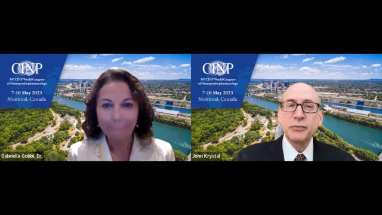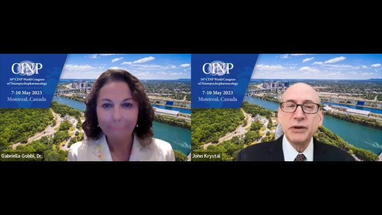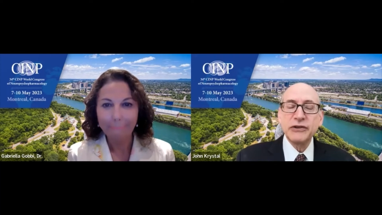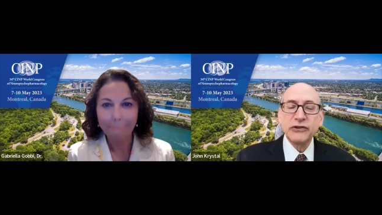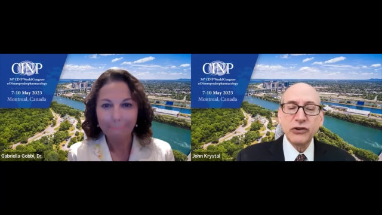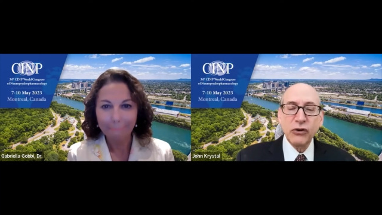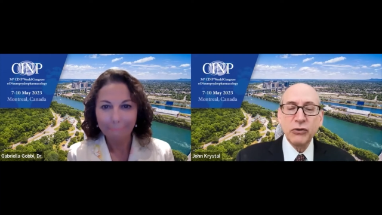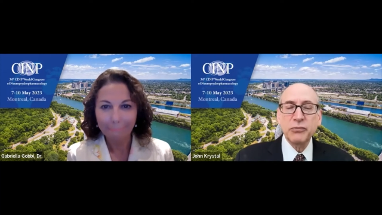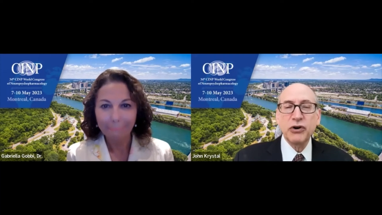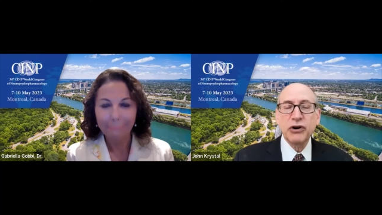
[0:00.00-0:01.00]
Speaker 1: been so
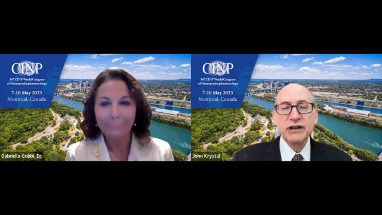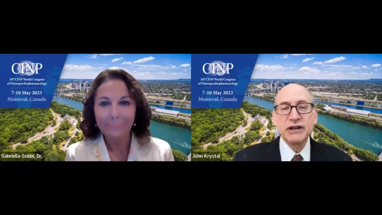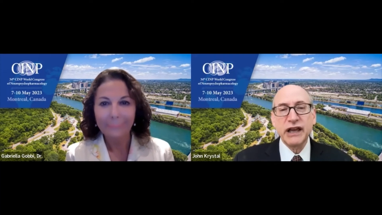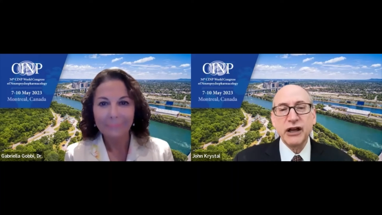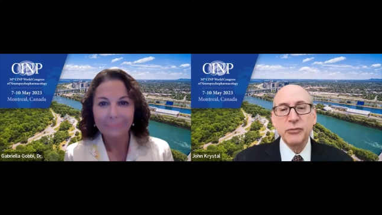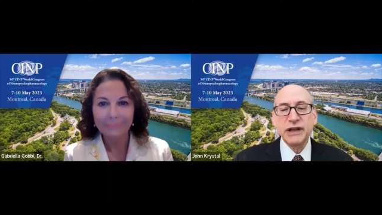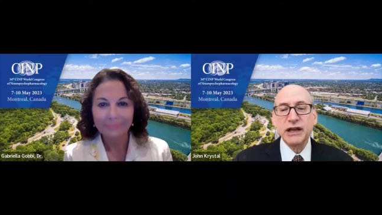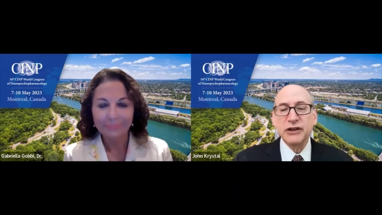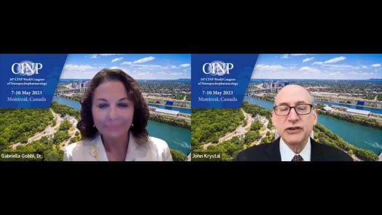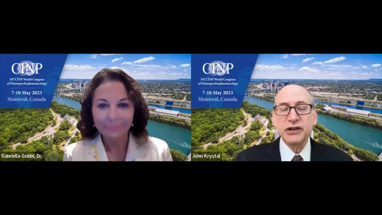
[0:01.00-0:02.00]
important to helping
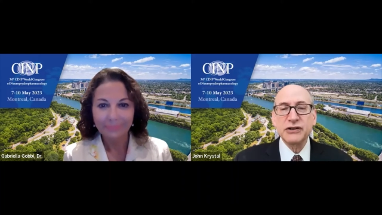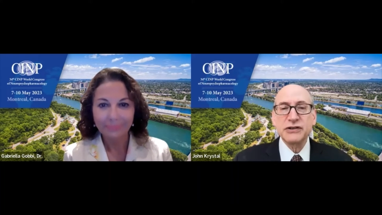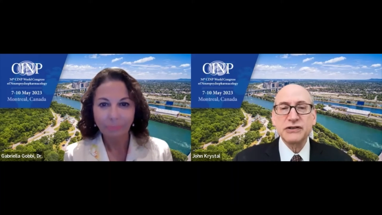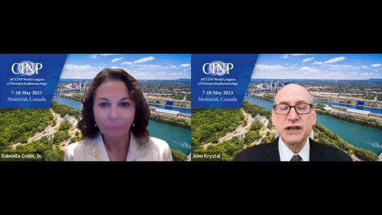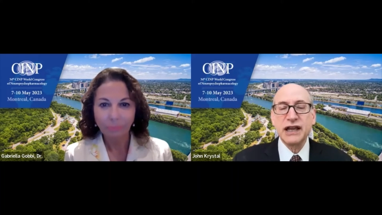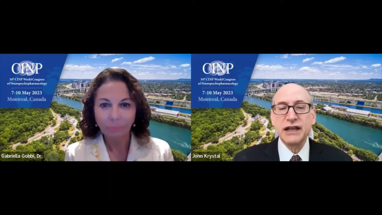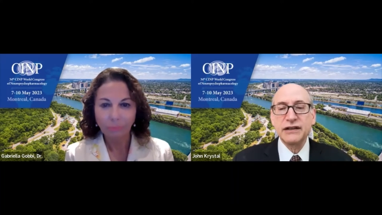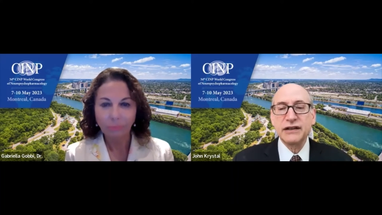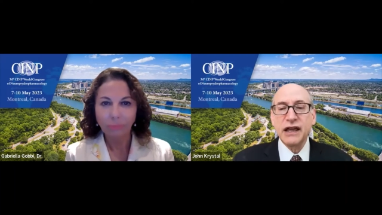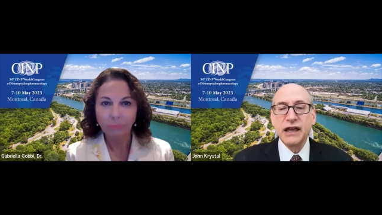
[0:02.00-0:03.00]
us
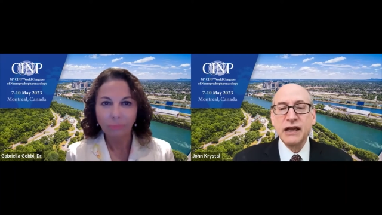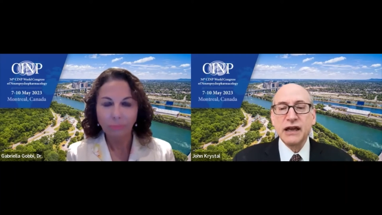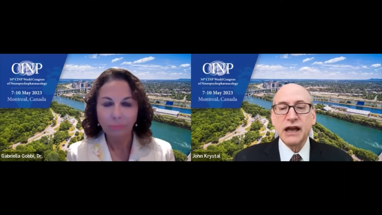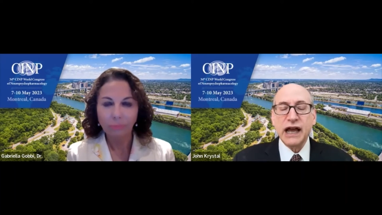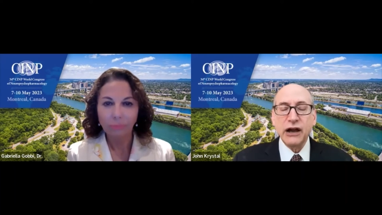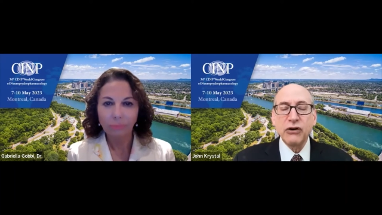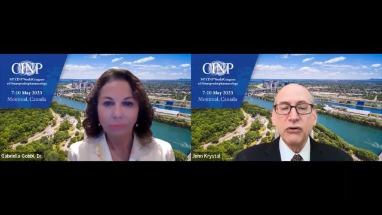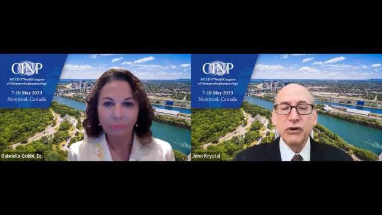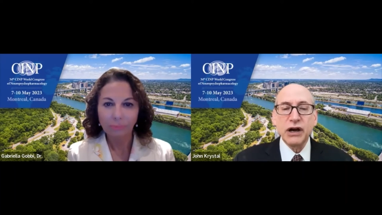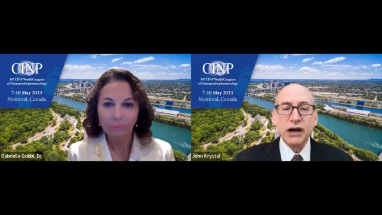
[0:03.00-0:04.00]
understand
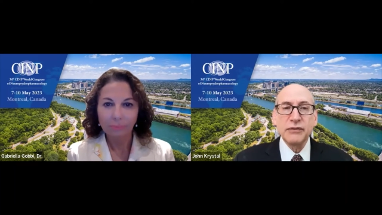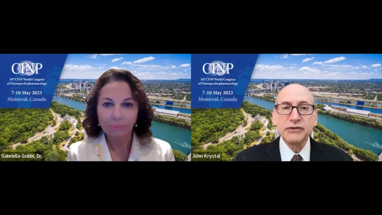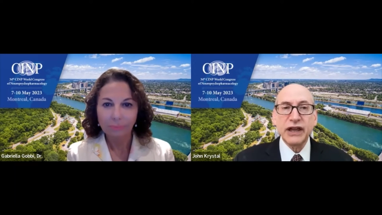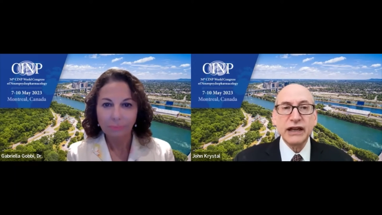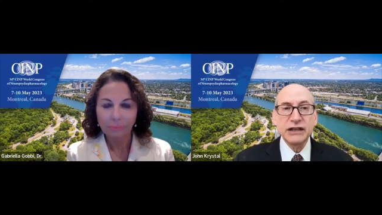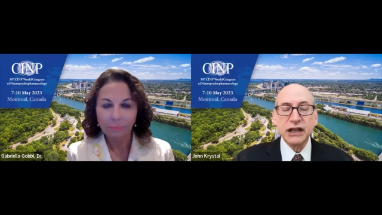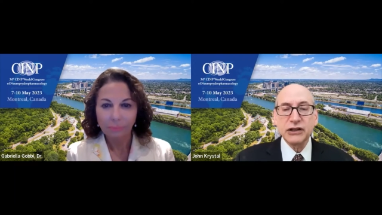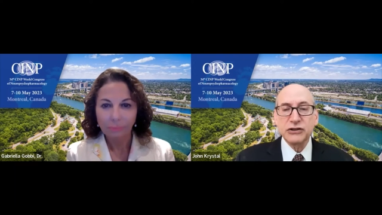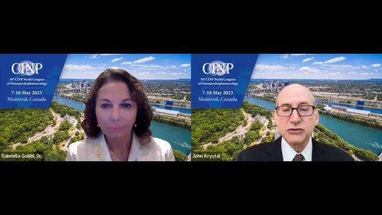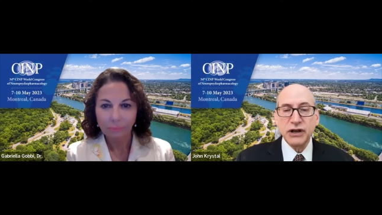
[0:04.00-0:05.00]
how uh,
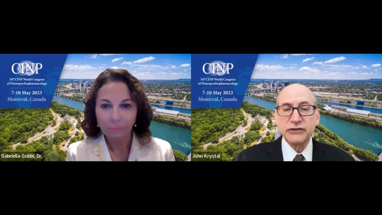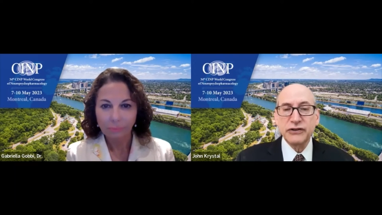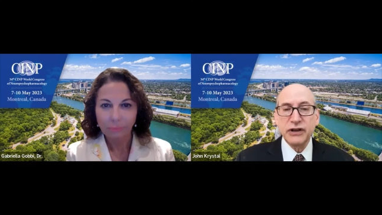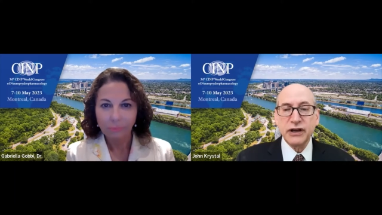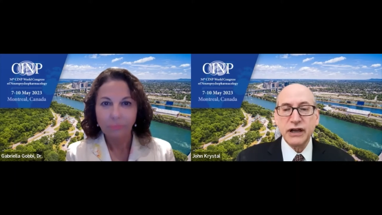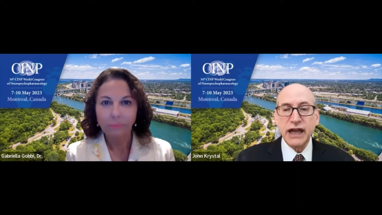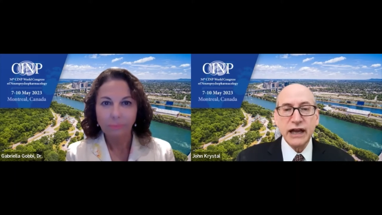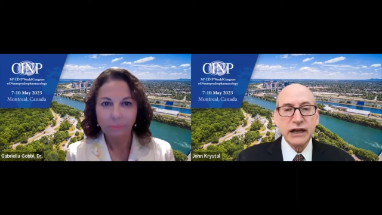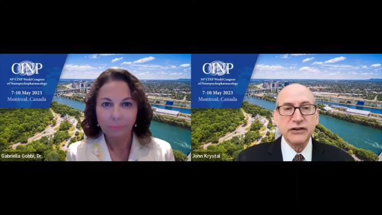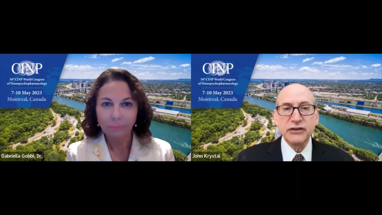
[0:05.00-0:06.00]
psychedelic drugs uh,
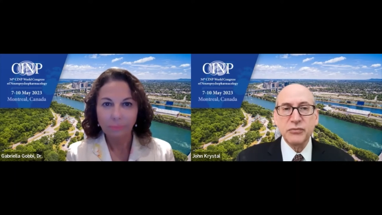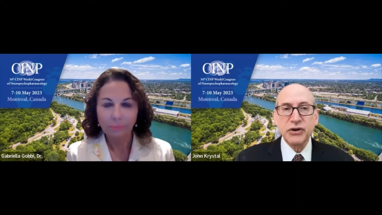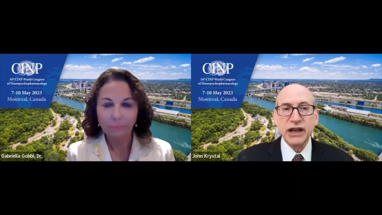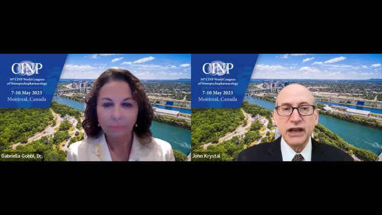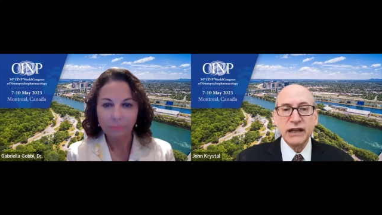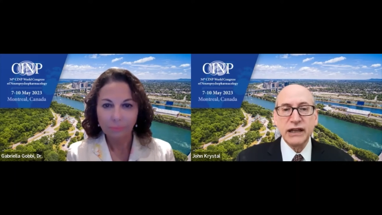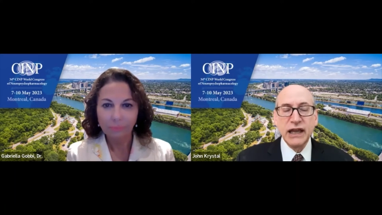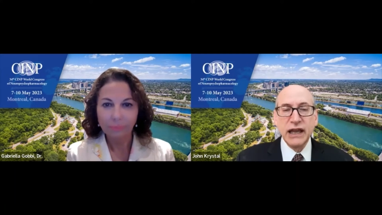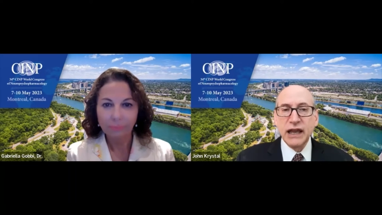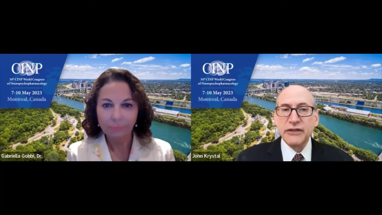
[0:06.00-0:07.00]
act in the brain.
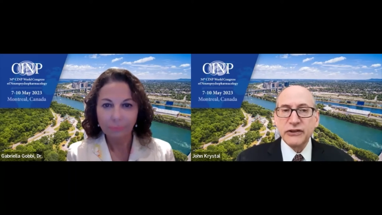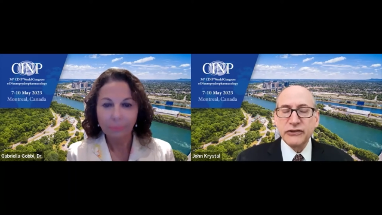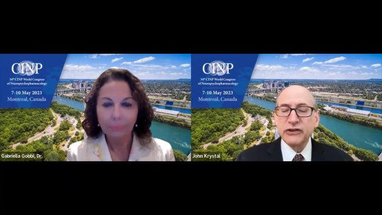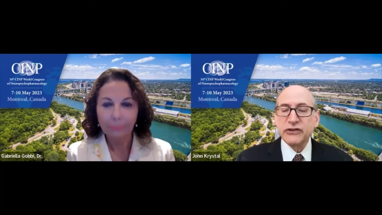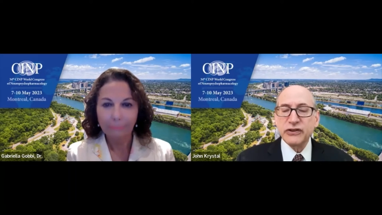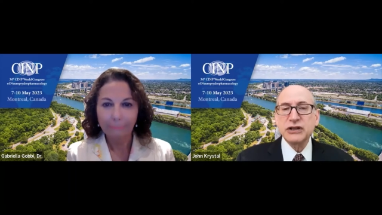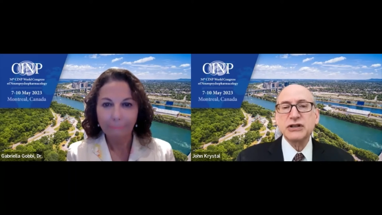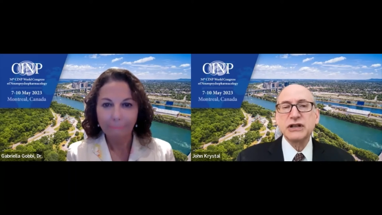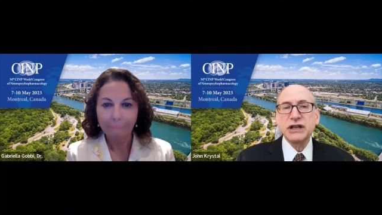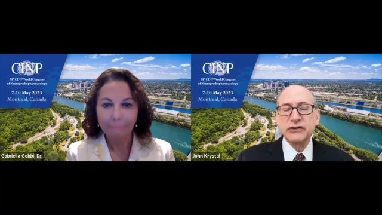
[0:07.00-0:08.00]
And this is
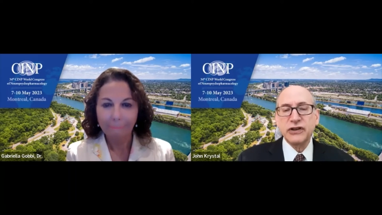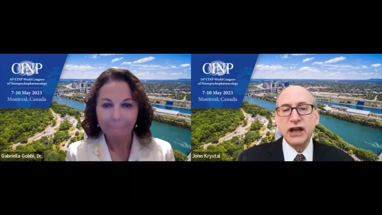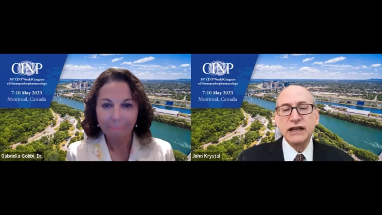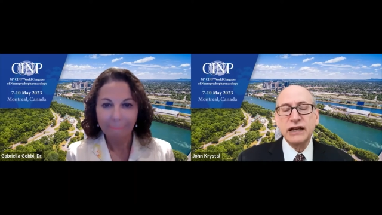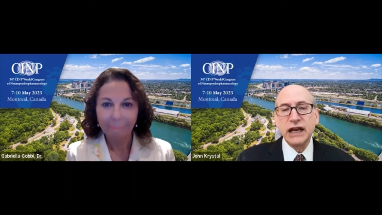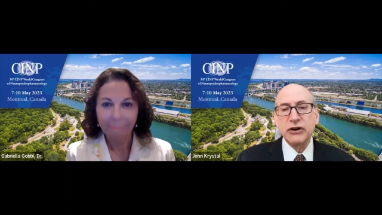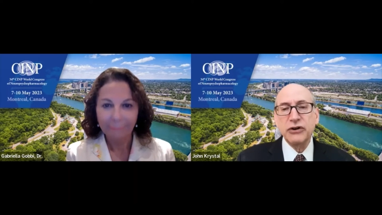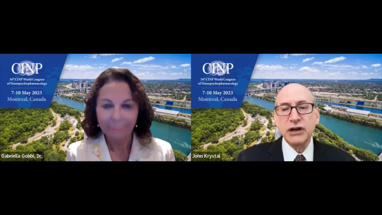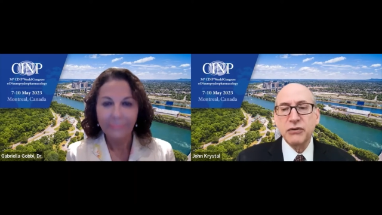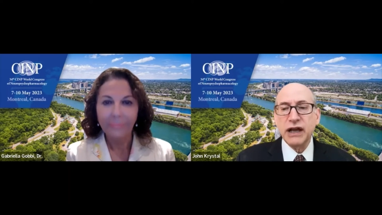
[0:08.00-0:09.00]
such an exciting
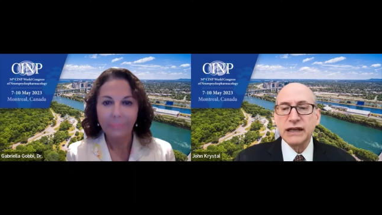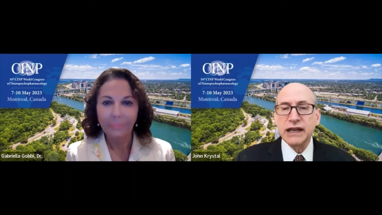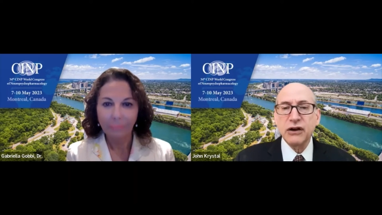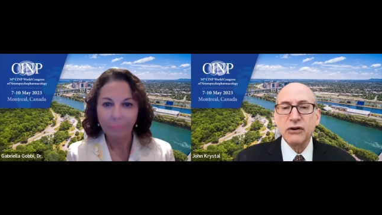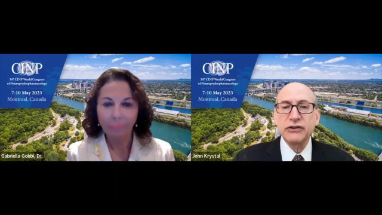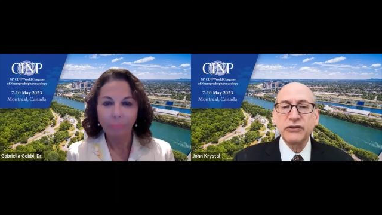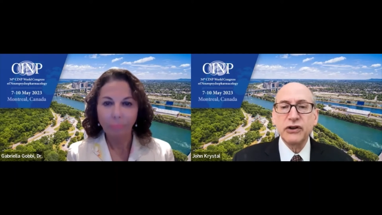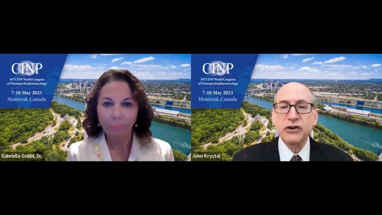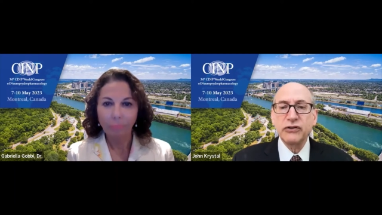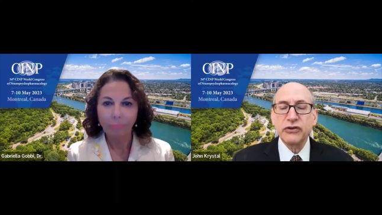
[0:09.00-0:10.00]
area right now as
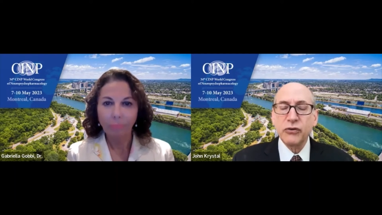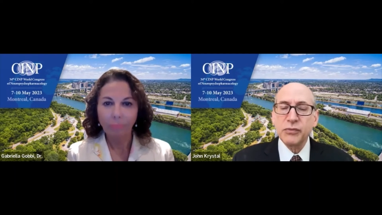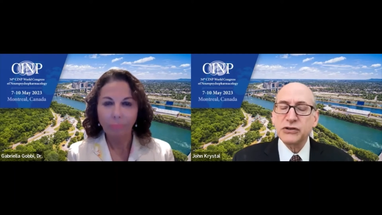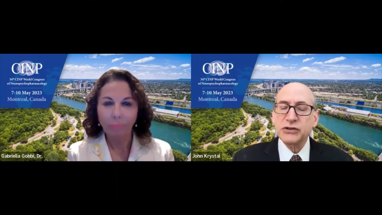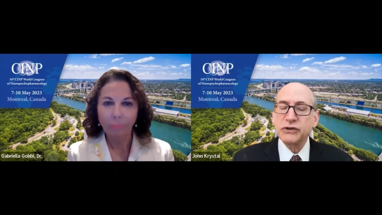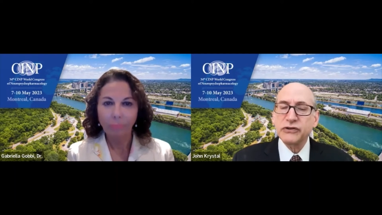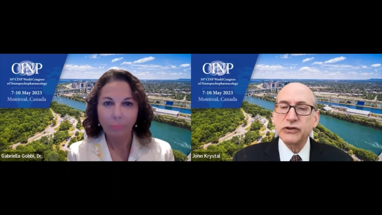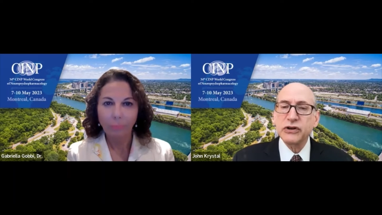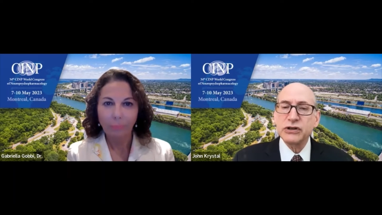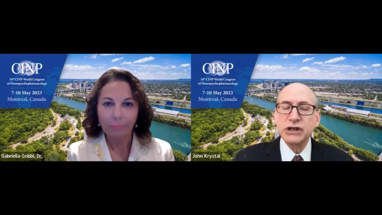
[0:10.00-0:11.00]
there's so much
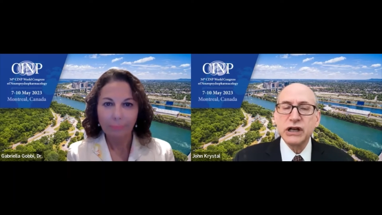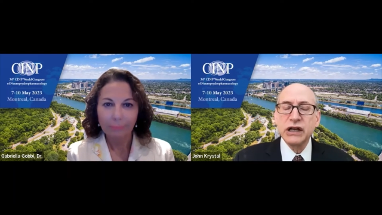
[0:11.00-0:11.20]
research